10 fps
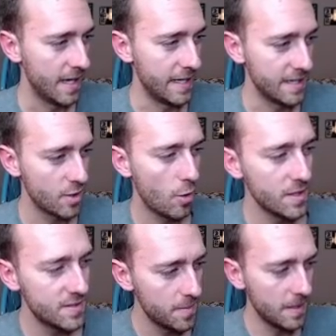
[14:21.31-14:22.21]
And it's
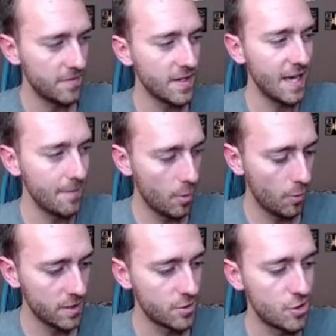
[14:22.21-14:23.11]
always a bit of a gamble
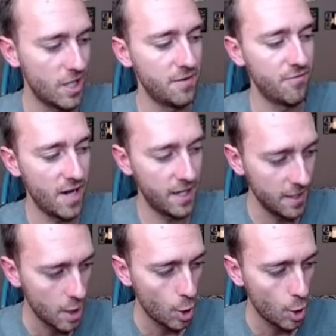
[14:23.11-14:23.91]
when you're trying to find